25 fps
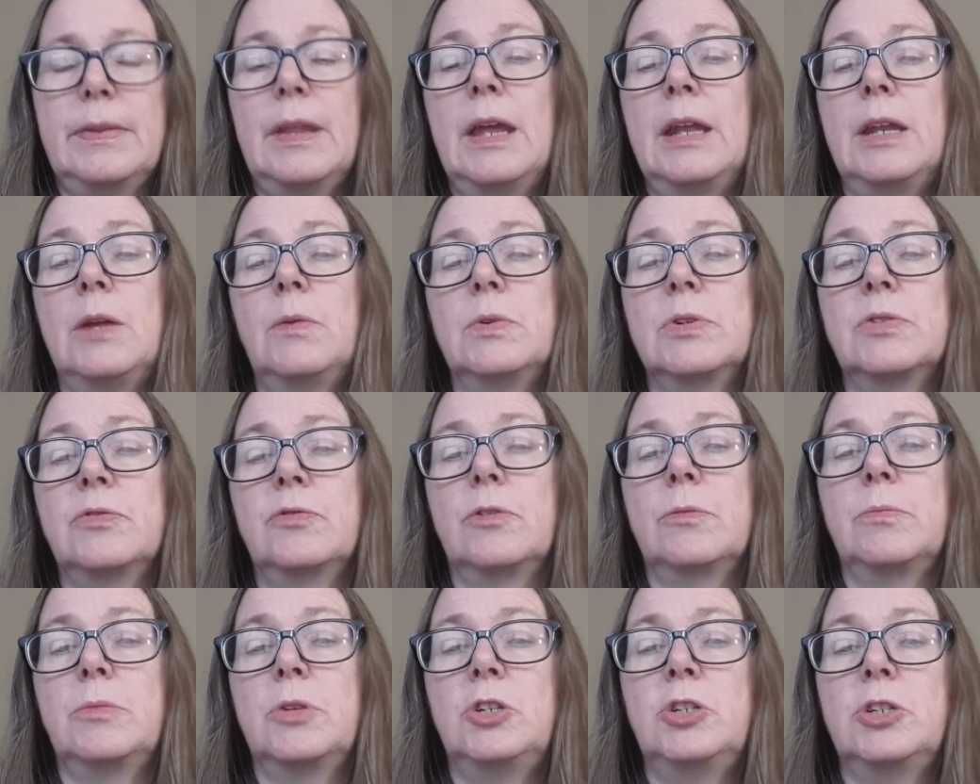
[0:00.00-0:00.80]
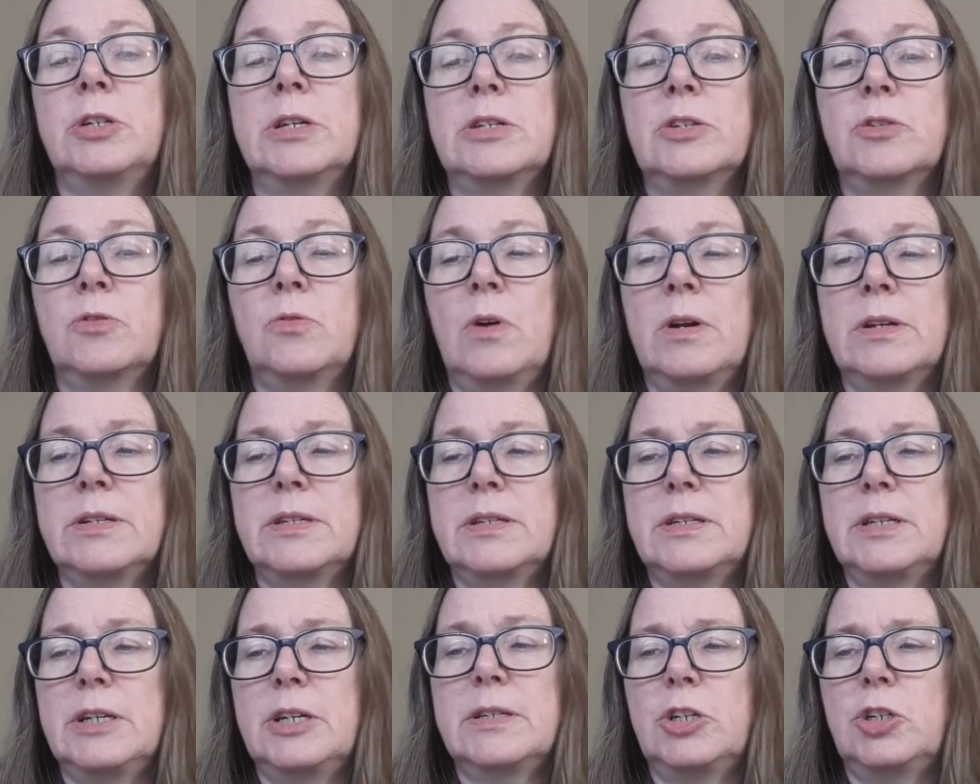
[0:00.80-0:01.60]
and it was from the Just Cross
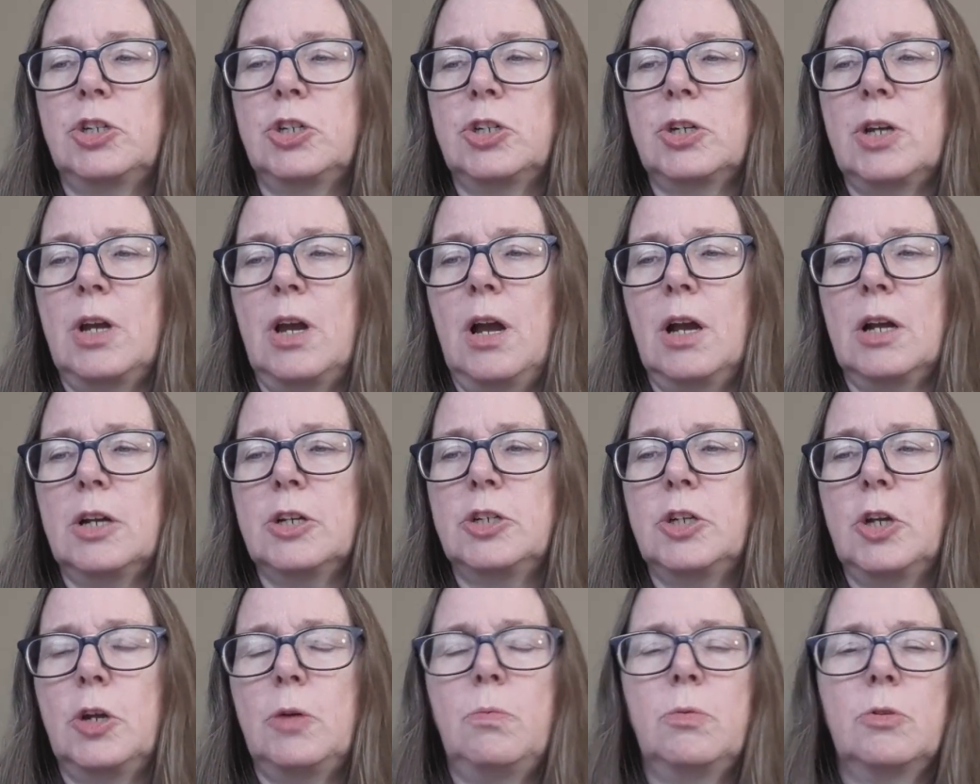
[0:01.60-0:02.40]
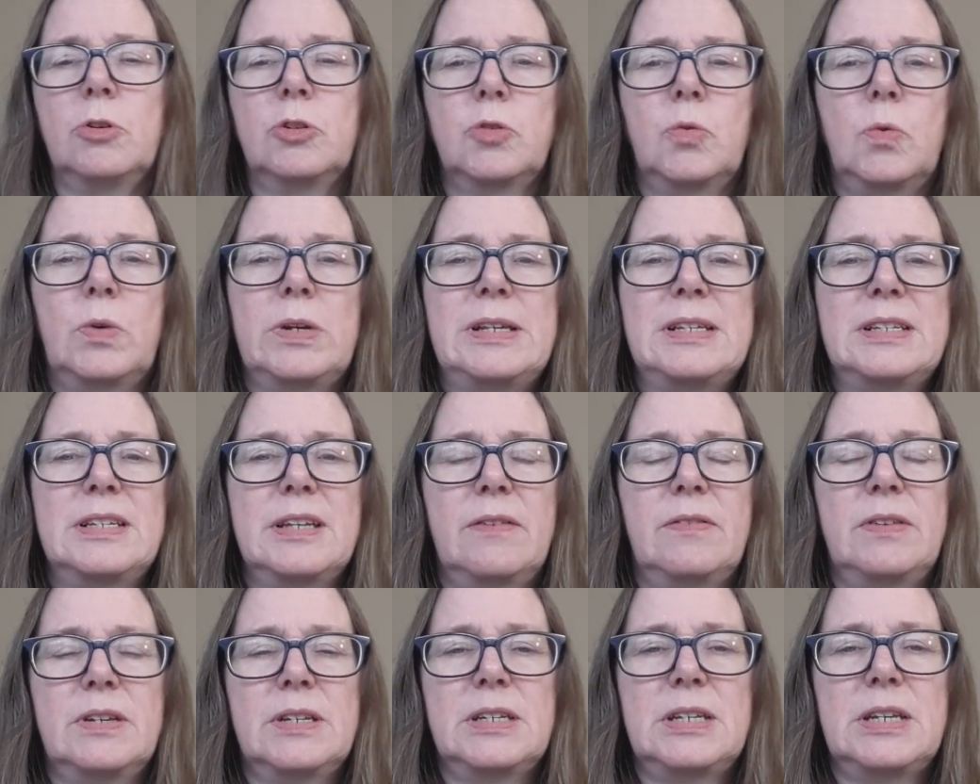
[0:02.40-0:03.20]
Stitch October
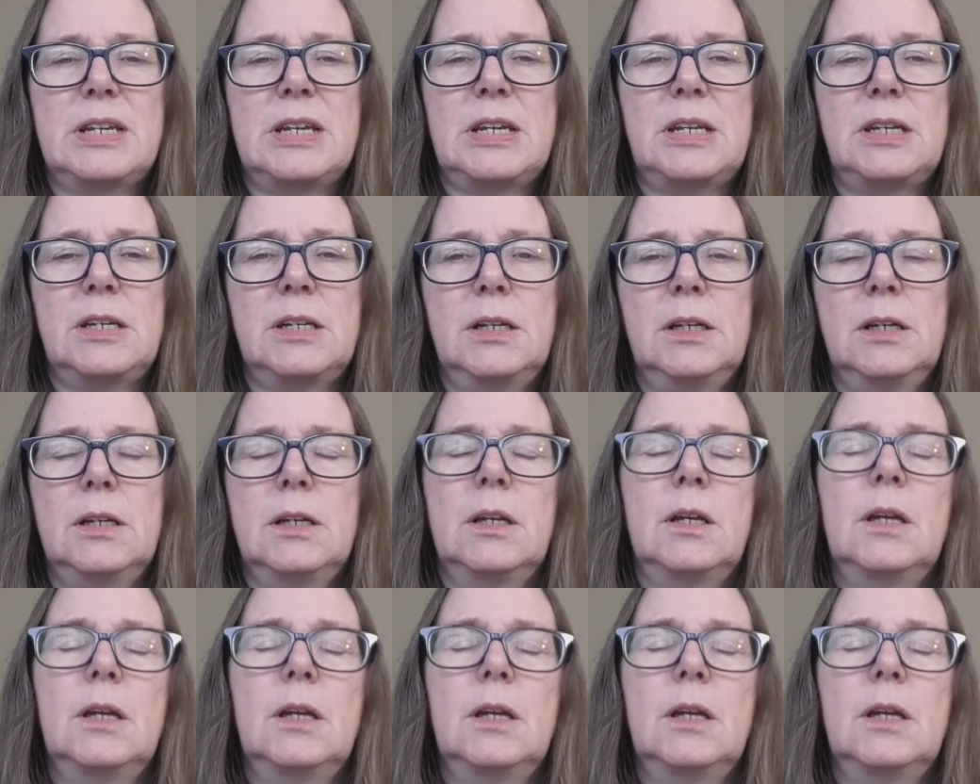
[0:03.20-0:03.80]
2017